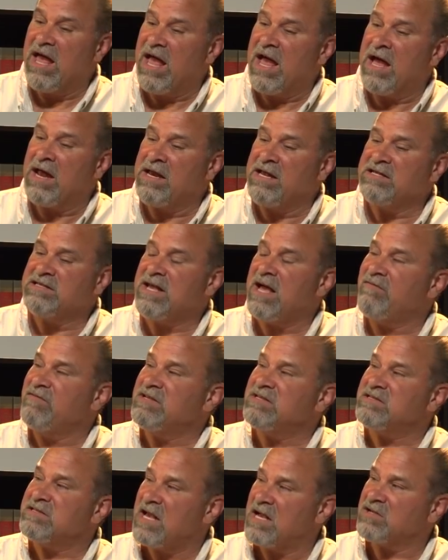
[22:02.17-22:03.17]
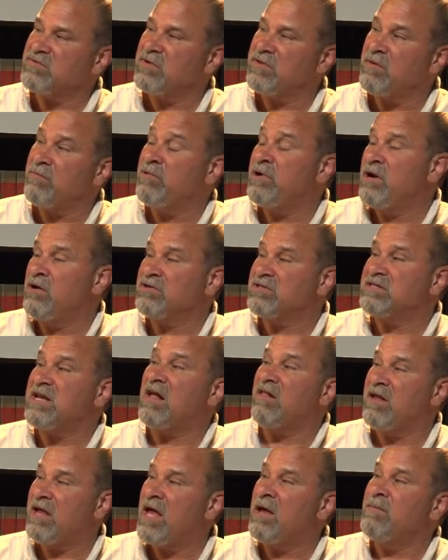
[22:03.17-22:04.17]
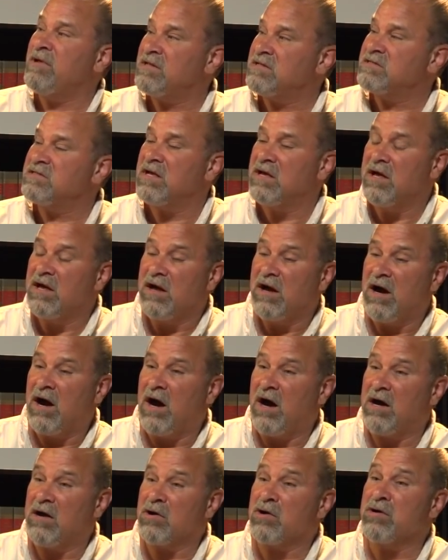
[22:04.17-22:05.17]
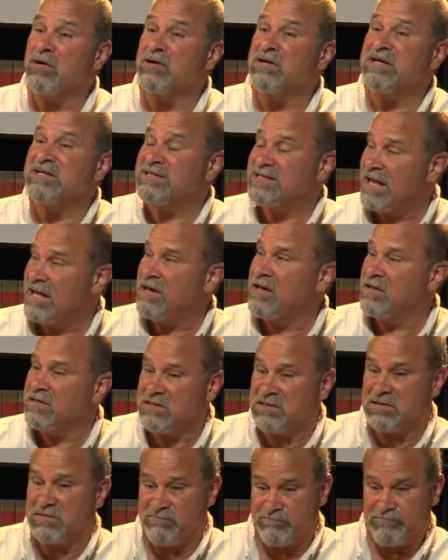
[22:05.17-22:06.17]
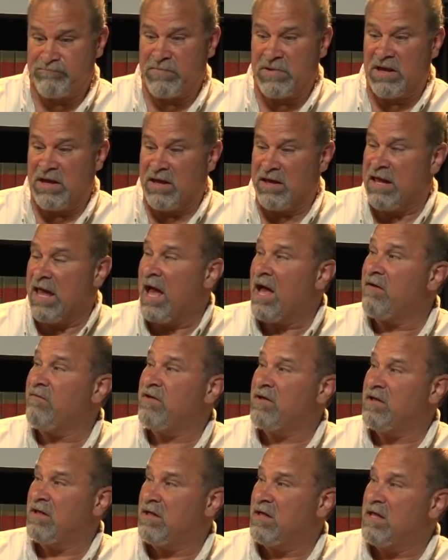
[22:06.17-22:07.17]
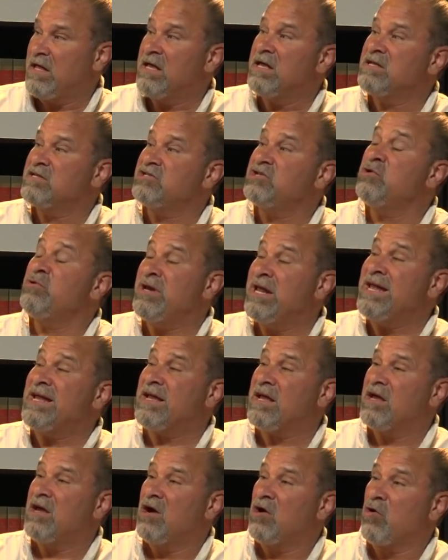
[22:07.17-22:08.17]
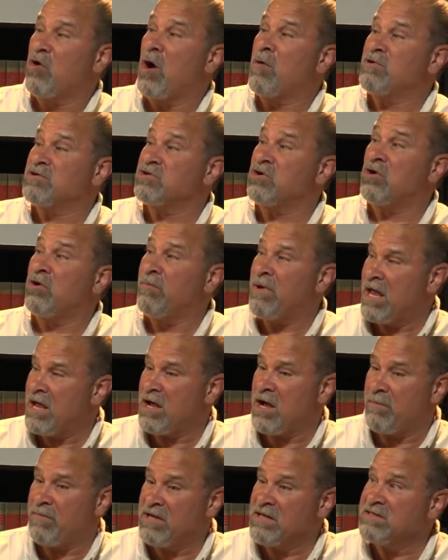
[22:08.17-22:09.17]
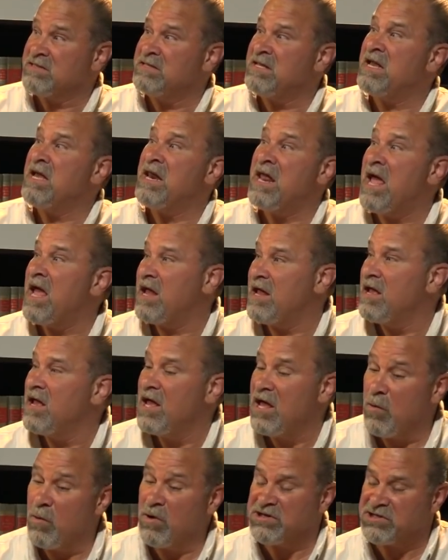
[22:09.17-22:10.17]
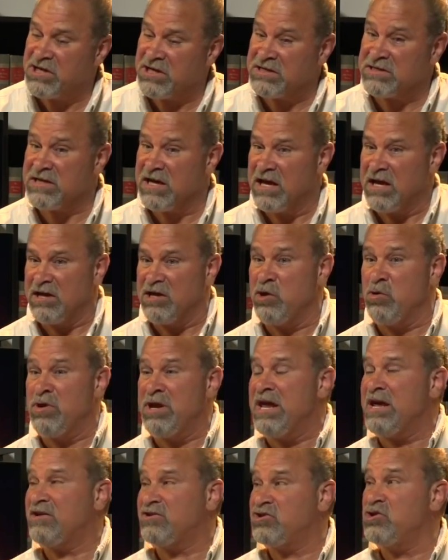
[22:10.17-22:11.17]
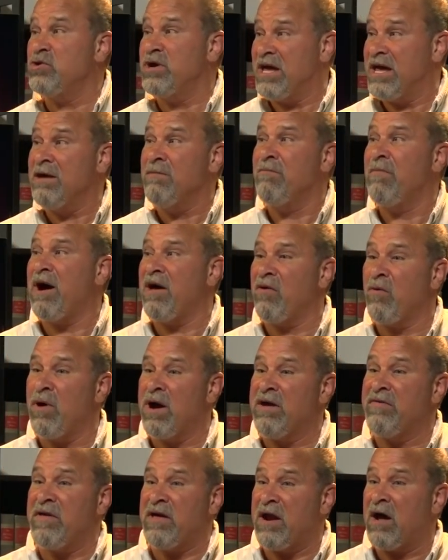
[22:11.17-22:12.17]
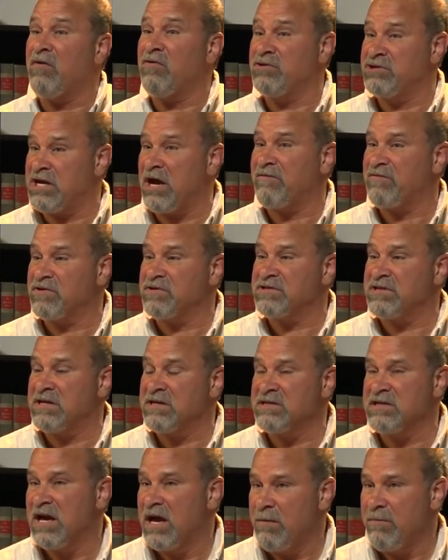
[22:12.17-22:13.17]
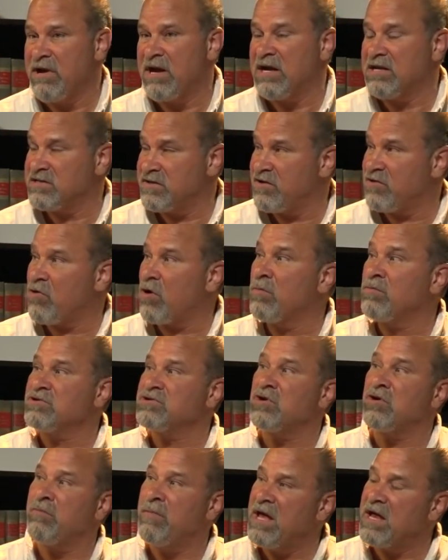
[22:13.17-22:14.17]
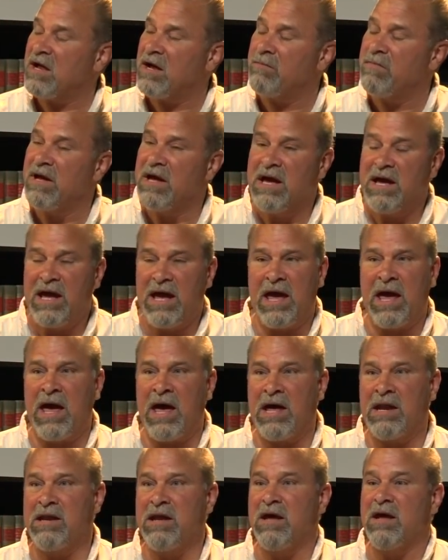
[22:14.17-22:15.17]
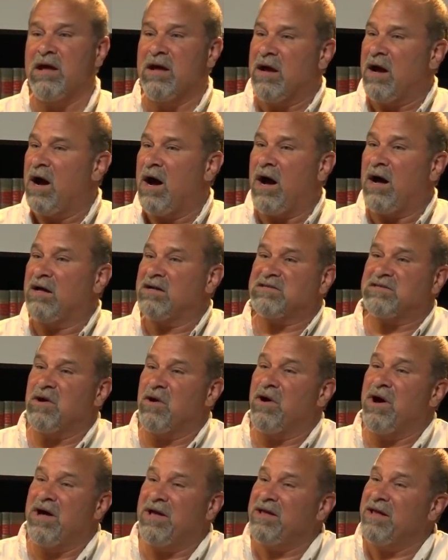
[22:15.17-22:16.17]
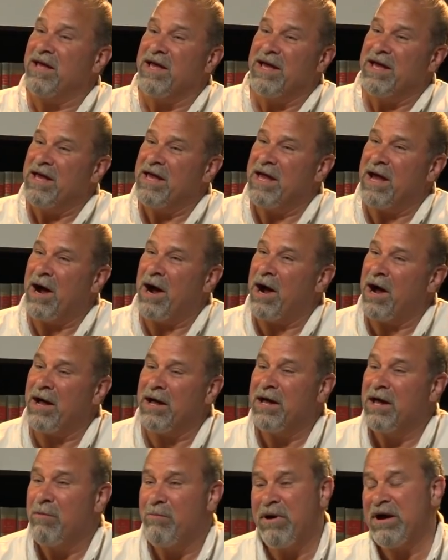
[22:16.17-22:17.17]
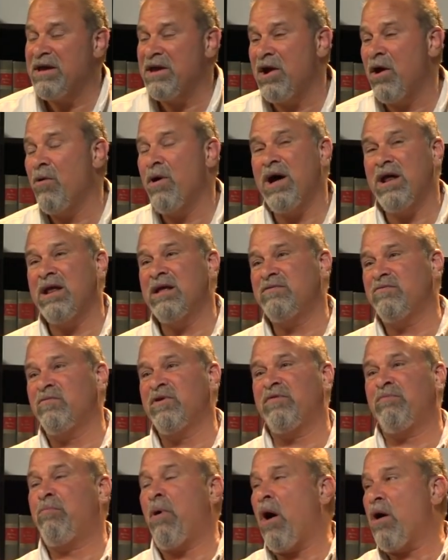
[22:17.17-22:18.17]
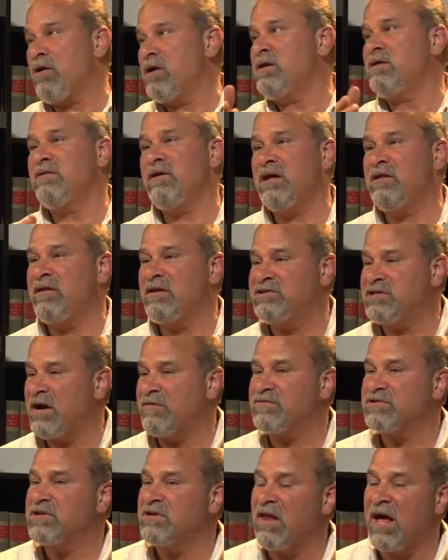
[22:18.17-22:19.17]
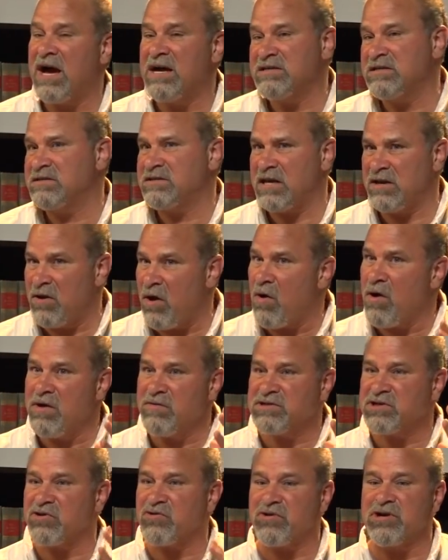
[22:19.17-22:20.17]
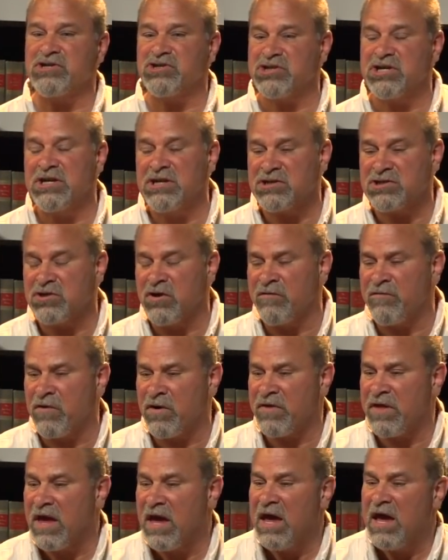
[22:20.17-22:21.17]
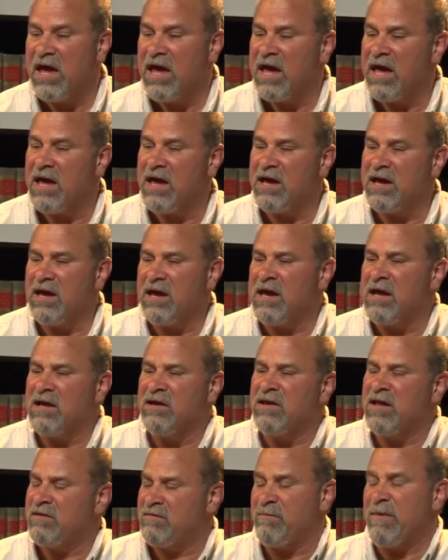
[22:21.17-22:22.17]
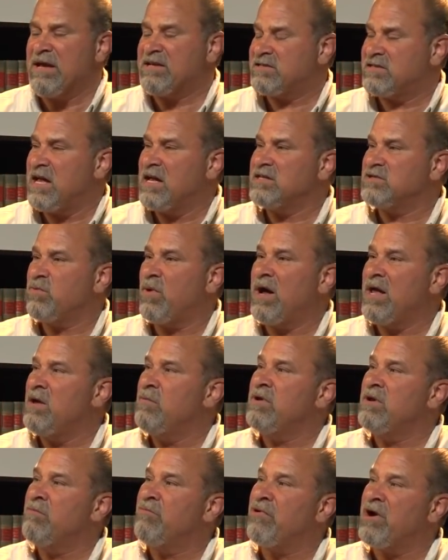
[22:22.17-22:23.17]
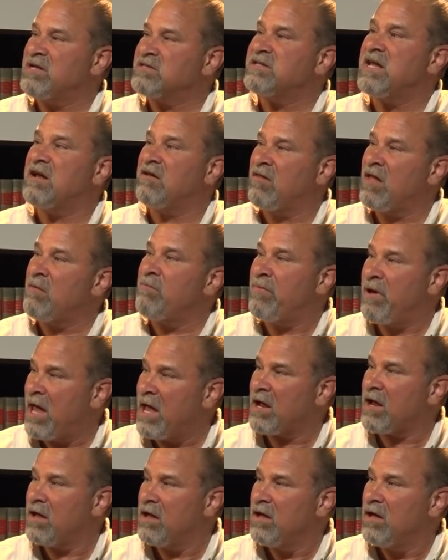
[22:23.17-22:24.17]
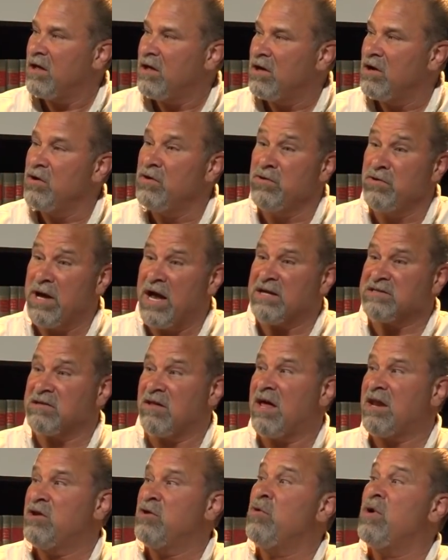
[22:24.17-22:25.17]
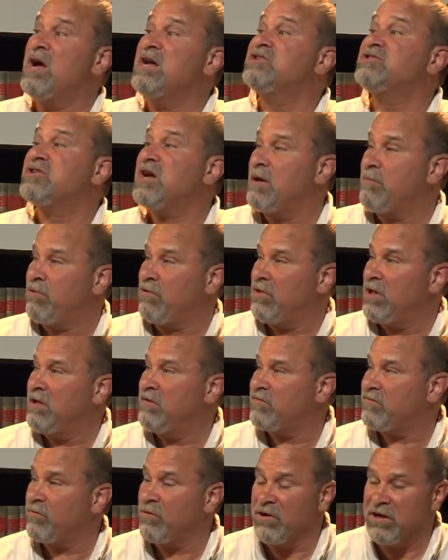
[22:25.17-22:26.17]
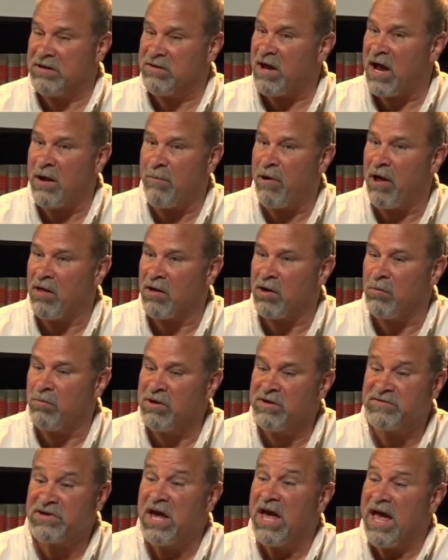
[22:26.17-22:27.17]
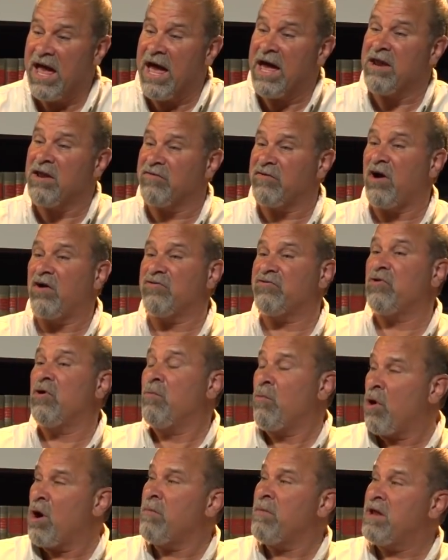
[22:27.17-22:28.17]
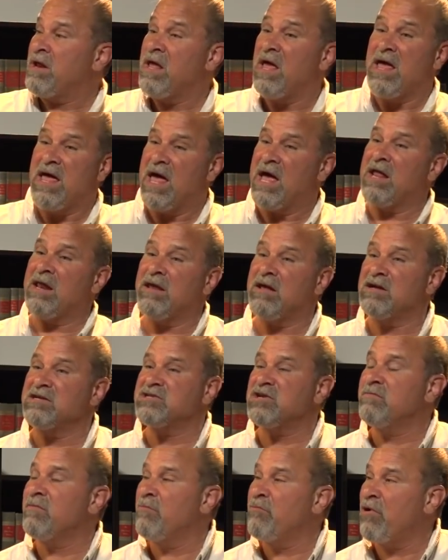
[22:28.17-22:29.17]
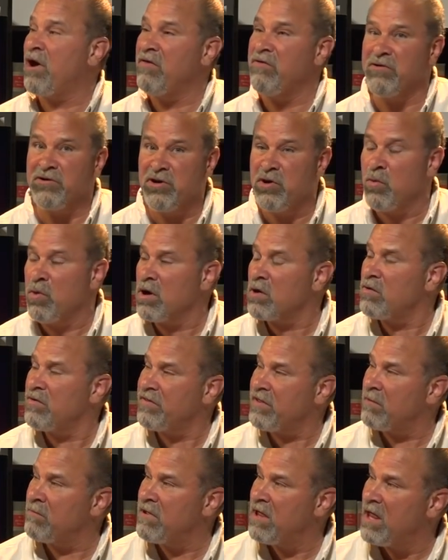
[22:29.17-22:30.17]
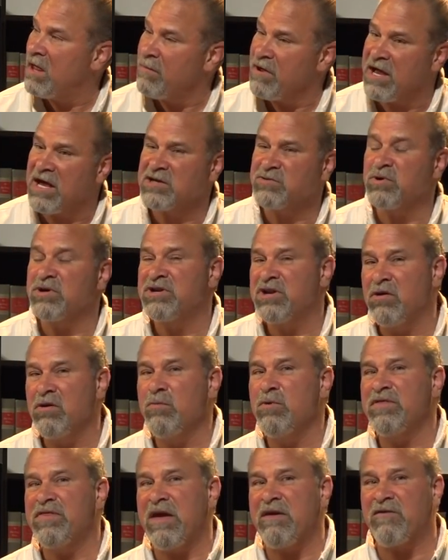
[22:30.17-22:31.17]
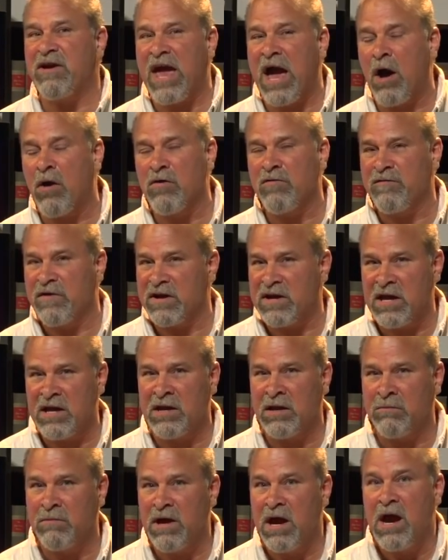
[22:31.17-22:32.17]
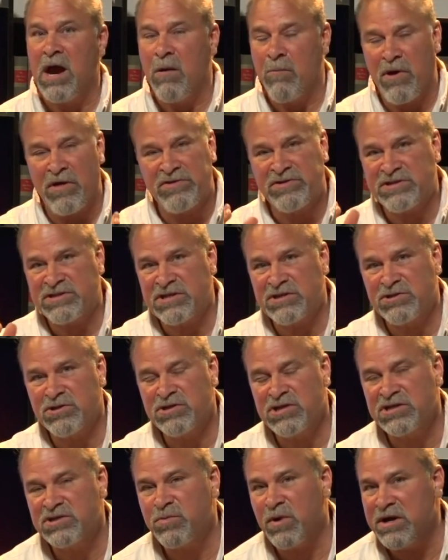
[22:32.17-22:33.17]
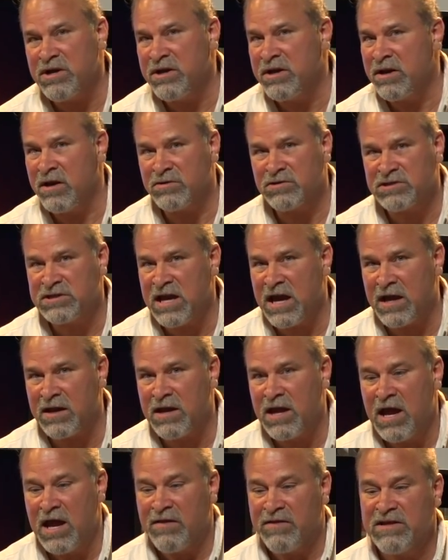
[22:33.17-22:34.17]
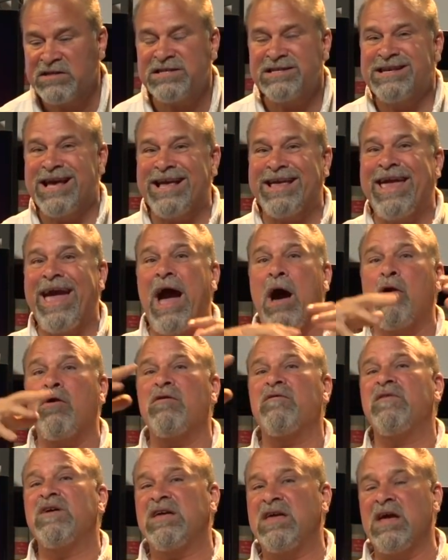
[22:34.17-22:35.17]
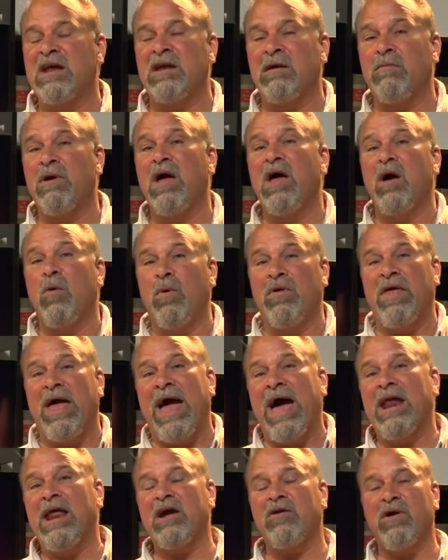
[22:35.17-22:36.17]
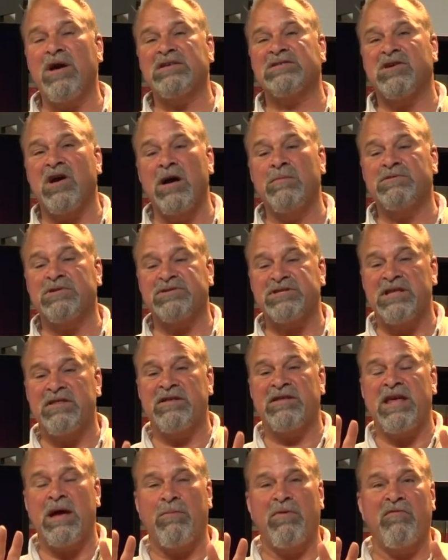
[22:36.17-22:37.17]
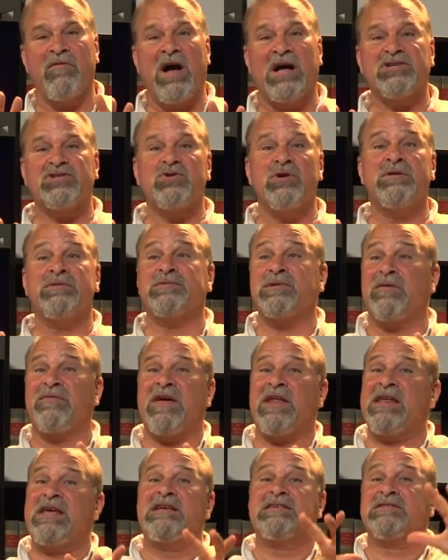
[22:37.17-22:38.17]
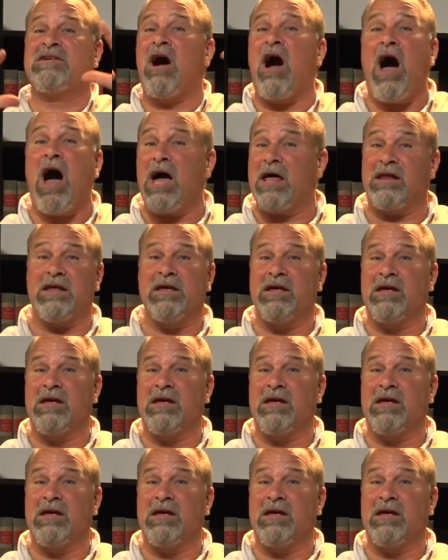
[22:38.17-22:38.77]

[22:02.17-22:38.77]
and he's having sex with him. We know Sally Hemings, her descendants have his unique chromosomal makeup, his DNA, which is unique to him, by the way, than other Jeffersons because of the chromosomal makeup. And but you know what, with Barton and then Jefferson lies and say, no, he was a Christian and so forth. It makes sense why he would embrace like Glenn Beck, who has a lot of New Age type beliefs, really diabolical beliefs, and is also a Mormon and consider him a brother and do work with him, because we're dealing with a counterfeit kingdom. Brothers and sisters, this is what you need to understand. This is a counterfeit kingdom. When the Antichrist comes, he'll sit in the temple of God showing himself that he is God.